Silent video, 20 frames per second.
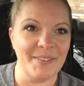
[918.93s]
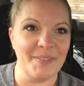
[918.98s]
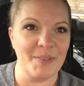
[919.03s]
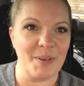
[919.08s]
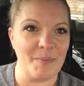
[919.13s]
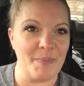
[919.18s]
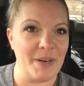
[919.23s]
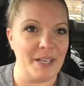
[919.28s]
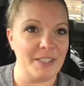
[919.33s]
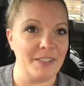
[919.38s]

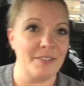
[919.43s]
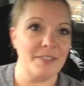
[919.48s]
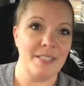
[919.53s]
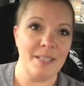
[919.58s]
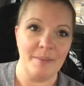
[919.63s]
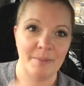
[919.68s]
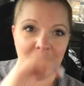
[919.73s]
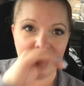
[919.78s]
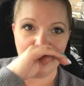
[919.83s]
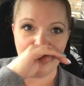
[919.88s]
we're parked
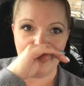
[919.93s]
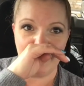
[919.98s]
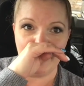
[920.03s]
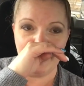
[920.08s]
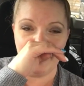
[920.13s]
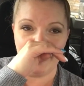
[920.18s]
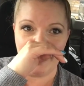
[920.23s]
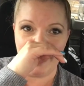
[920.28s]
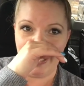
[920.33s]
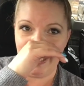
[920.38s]
outside Tim
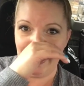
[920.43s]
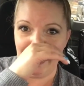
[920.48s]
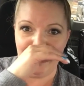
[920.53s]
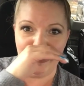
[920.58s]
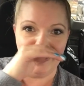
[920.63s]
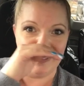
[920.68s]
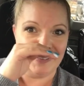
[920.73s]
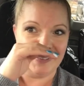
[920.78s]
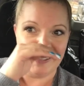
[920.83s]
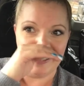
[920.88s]
Hortons right
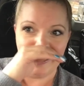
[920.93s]
now.